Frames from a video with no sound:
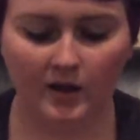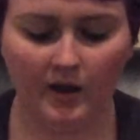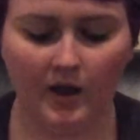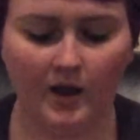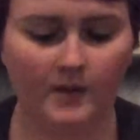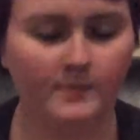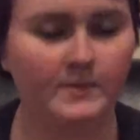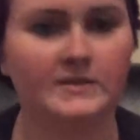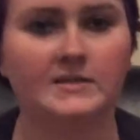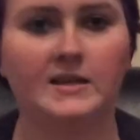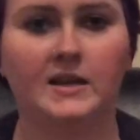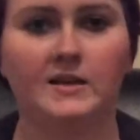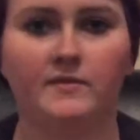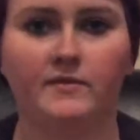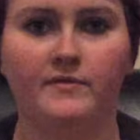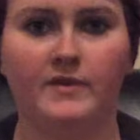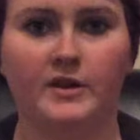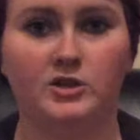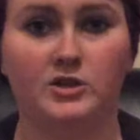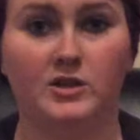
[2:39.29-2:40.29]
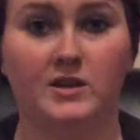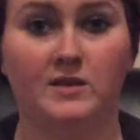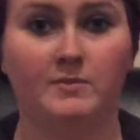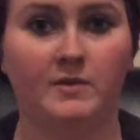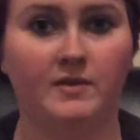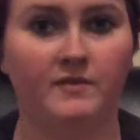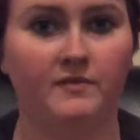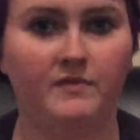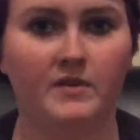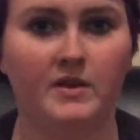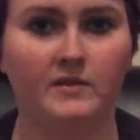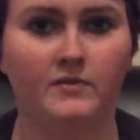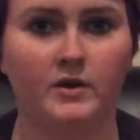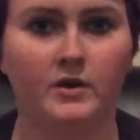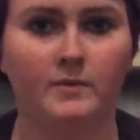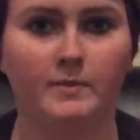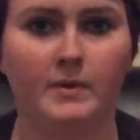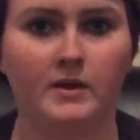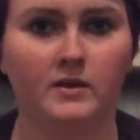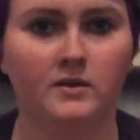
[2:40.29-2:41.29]
A sign of infection can be
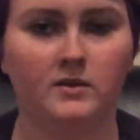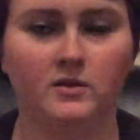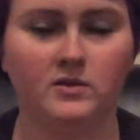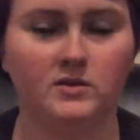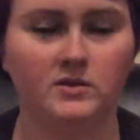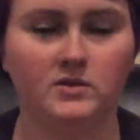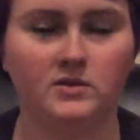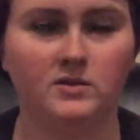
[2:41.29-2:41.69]
fever, but your